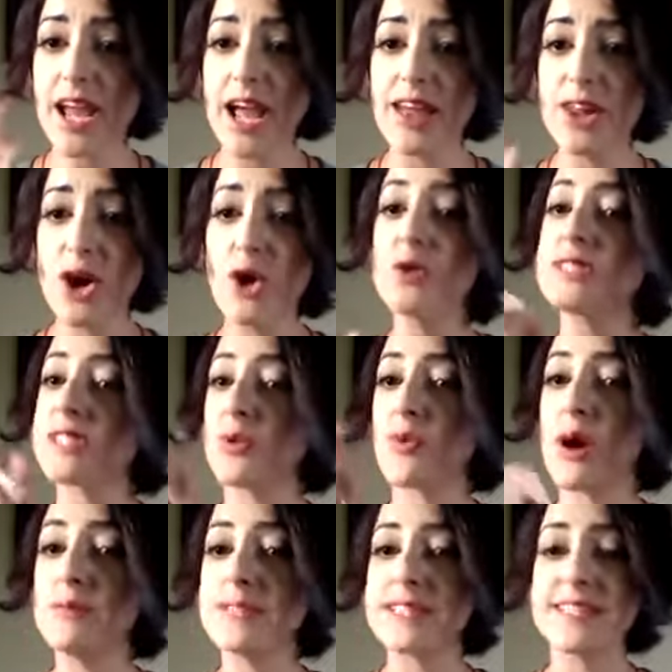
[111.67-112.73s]
Hello, so
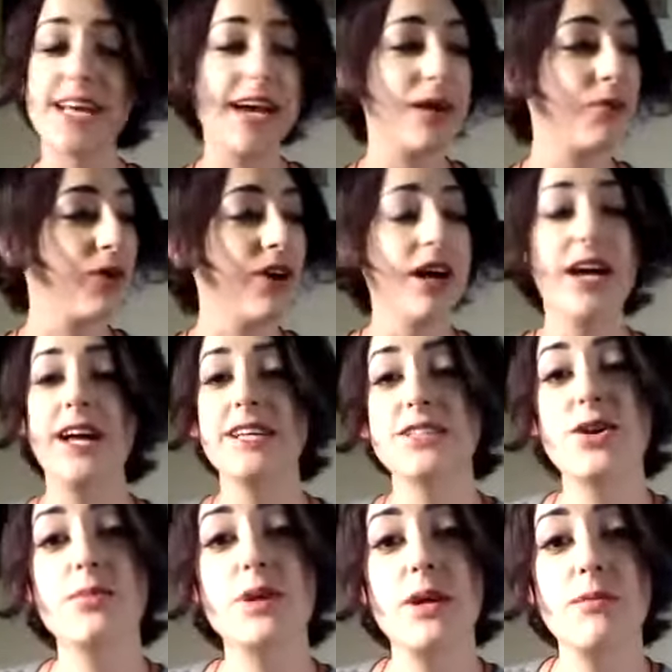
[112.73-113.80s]
Rob says animal,
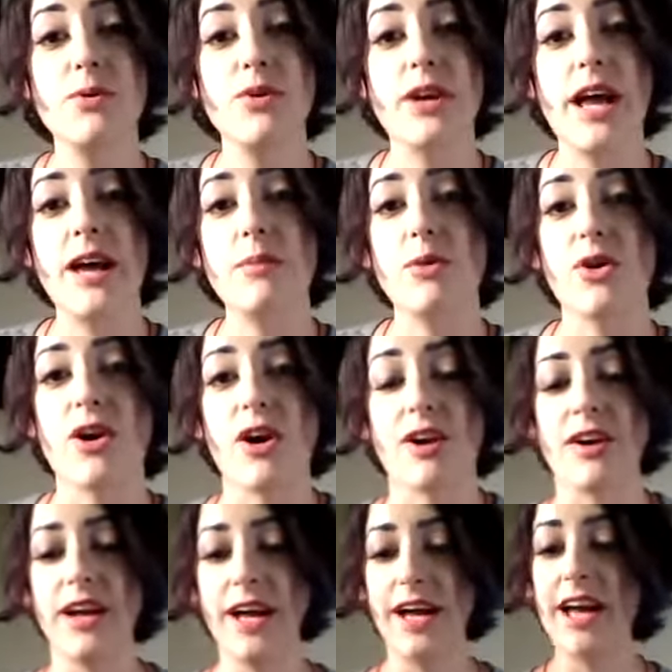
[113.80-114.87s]
so I'm going to pull an animal
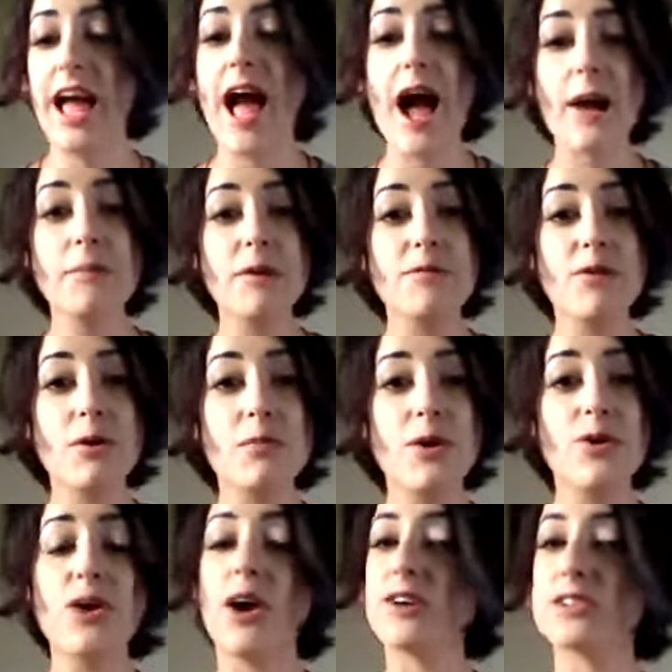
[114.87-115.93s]
card. Happy full
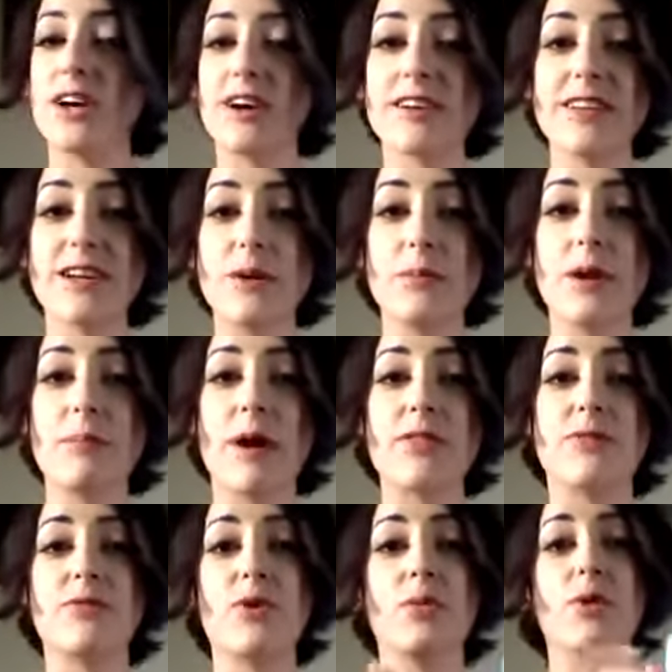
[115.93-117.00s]
moon. I'll talk a little bit
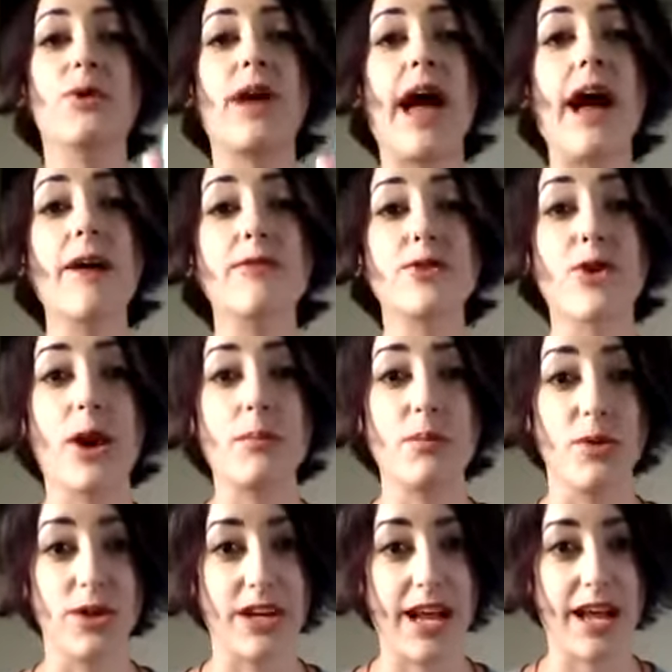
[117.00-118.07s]
about the full moon after I
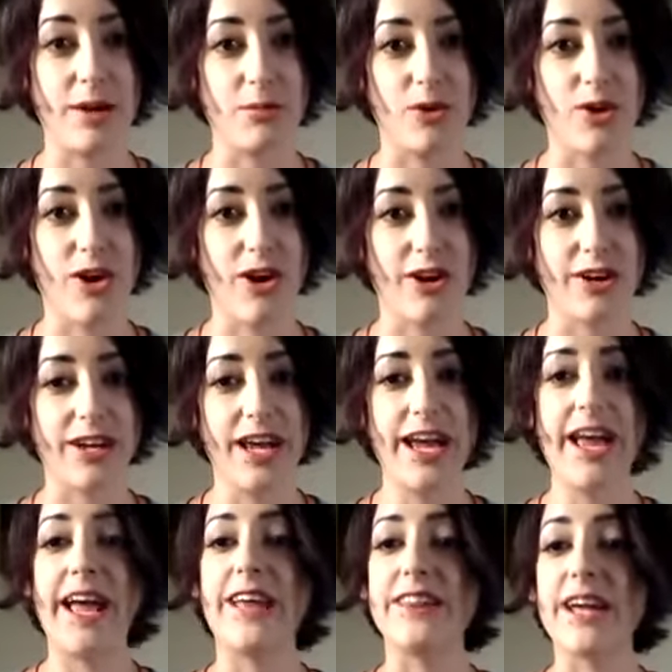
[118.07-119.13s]
pull an animal card
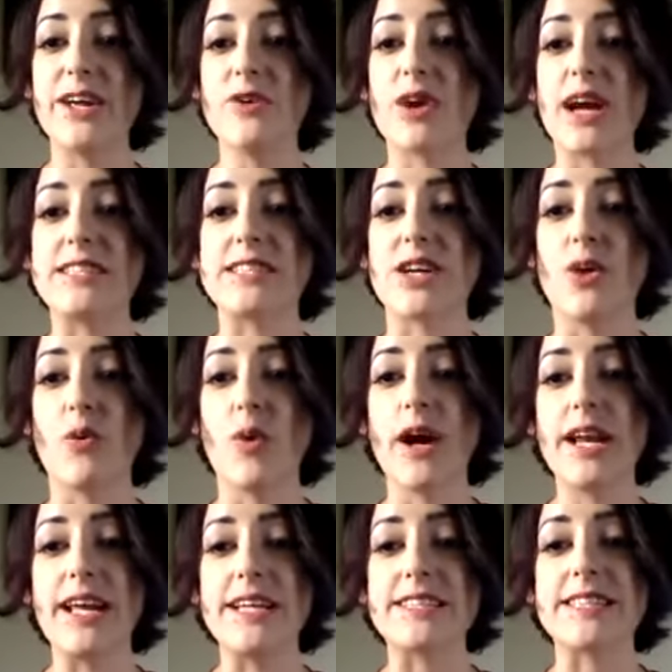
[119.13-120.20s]
and let you guys know
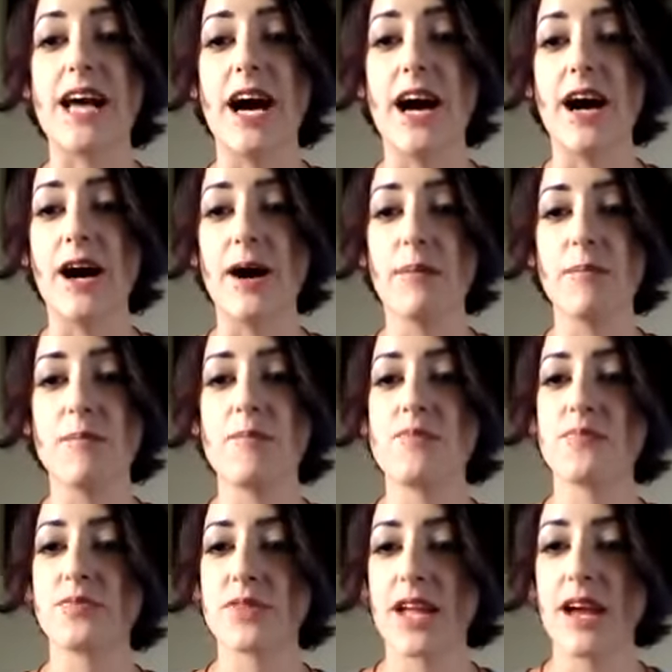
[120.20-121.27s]
what is up.
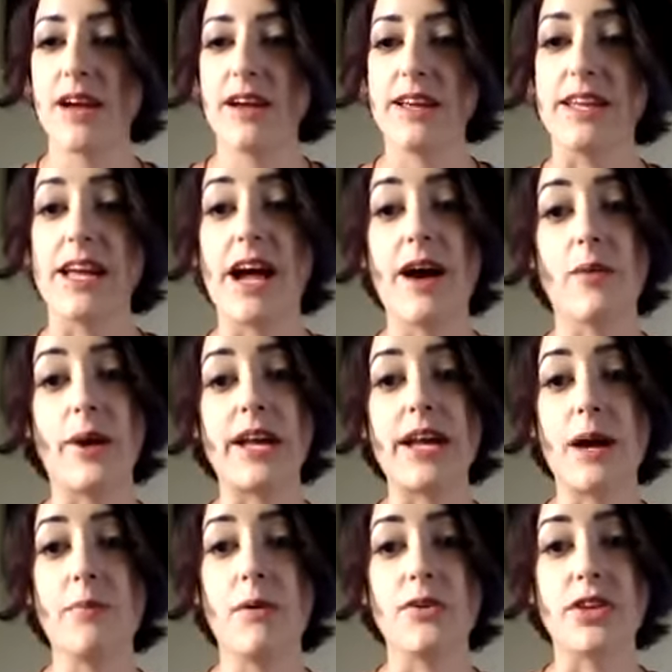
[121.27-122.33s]
Yeah,
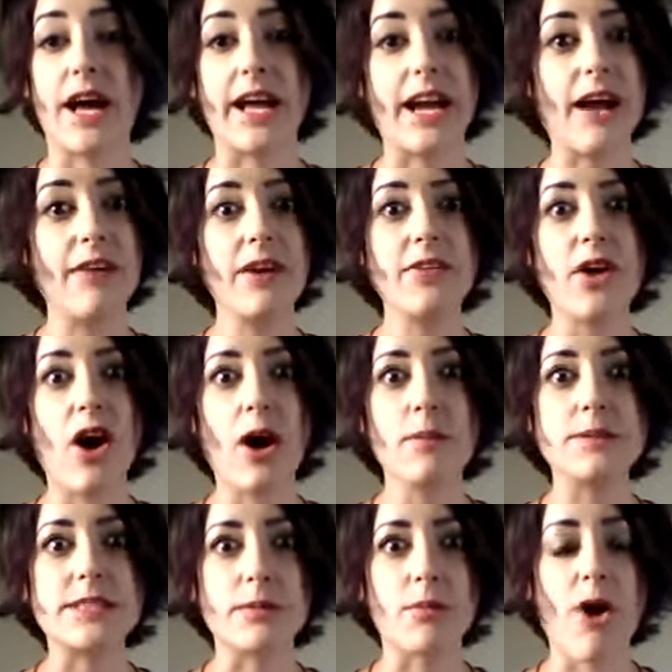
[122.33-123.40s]
waking up all night. had the
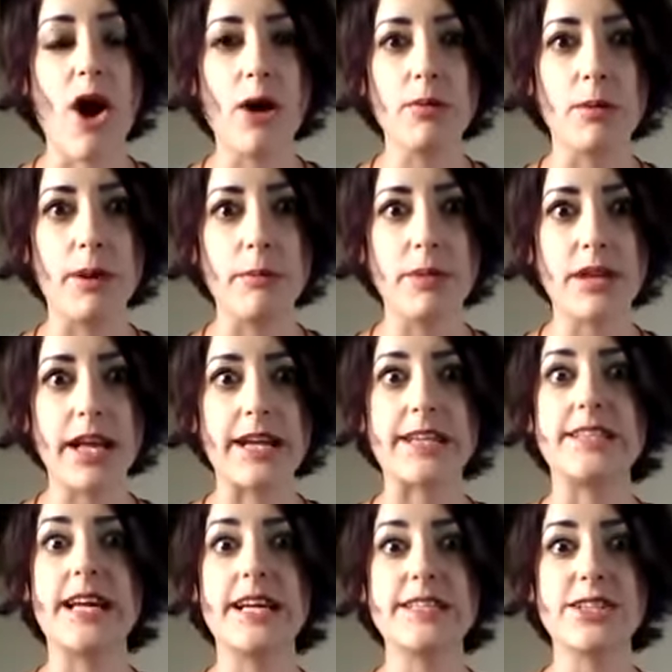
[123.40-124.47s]
opposite problem. I've been
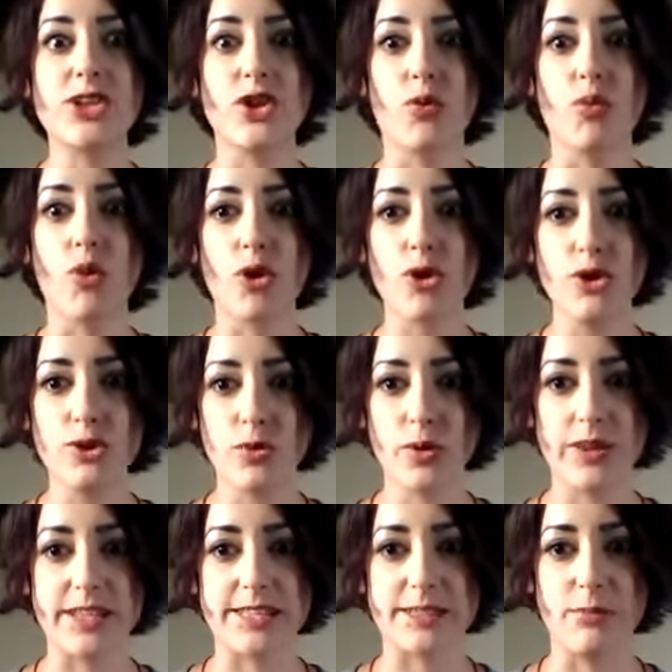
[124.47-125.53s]
like dead to the world
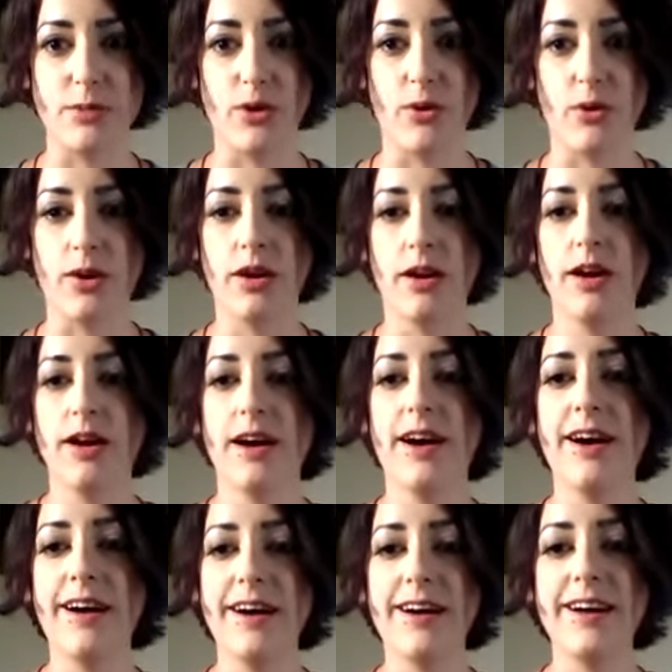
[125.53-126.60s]
with this moon.
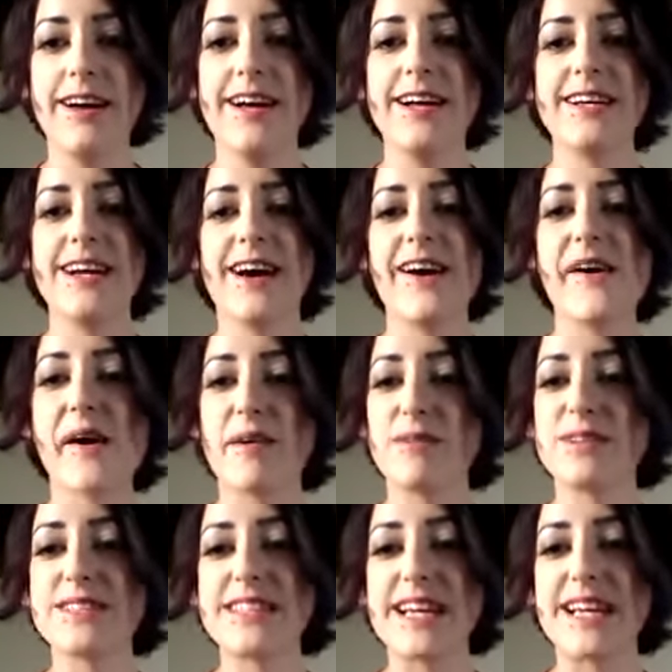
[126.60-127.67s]
Oh,
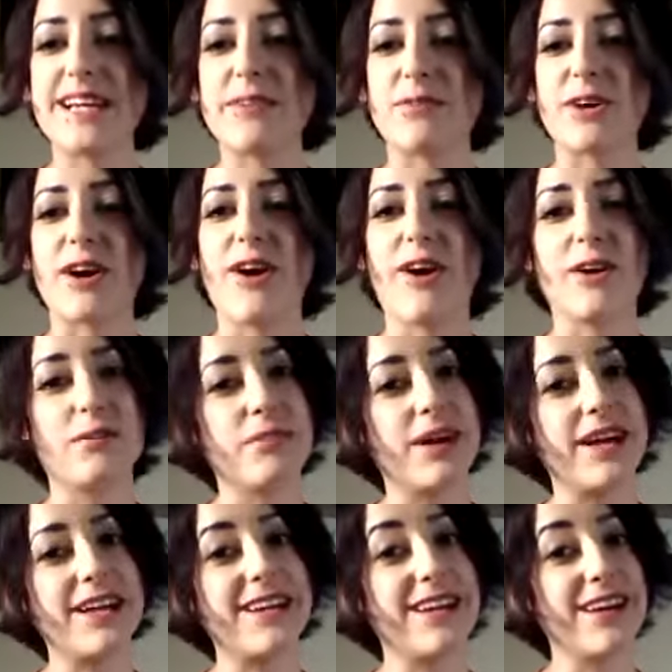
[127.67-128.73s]
everyone's saying a different card,
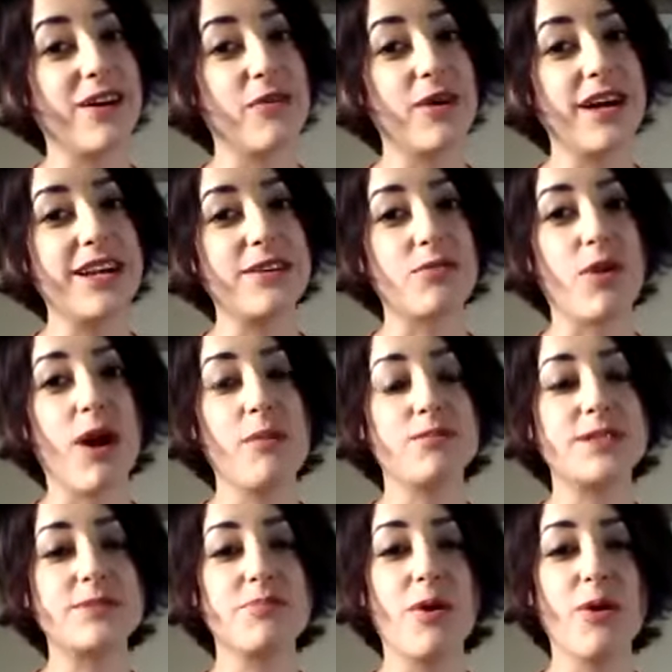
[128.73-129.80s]
but you know what?
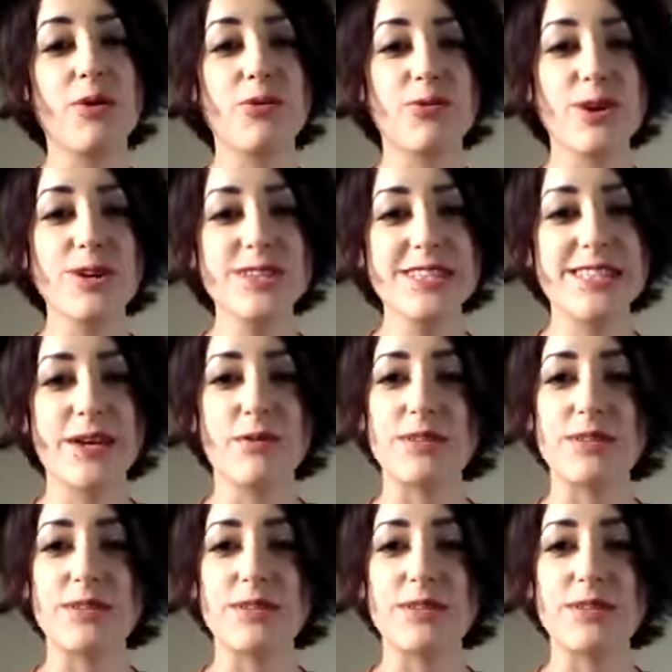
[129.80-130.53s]
Rob spoke first.